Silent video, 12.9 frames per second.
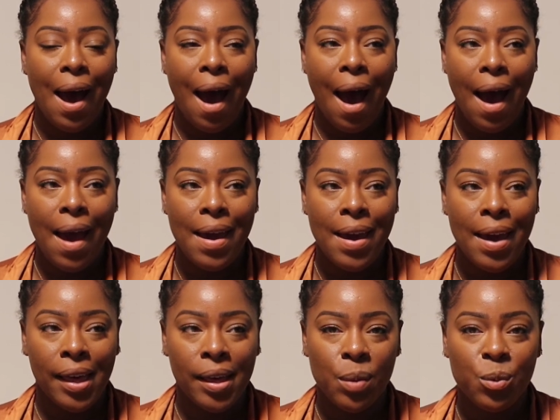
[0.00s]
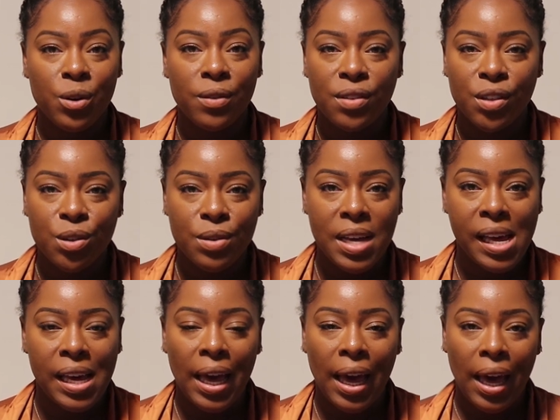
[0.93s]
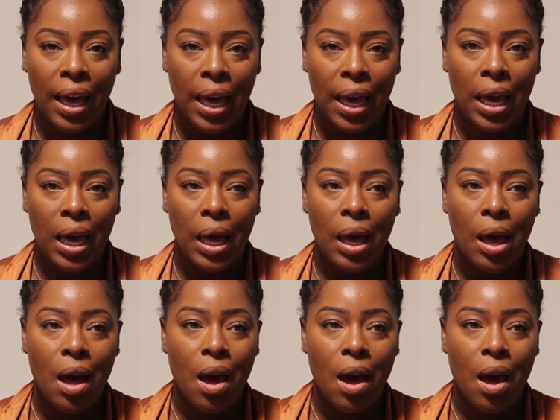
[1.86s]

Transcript: I am reviewing a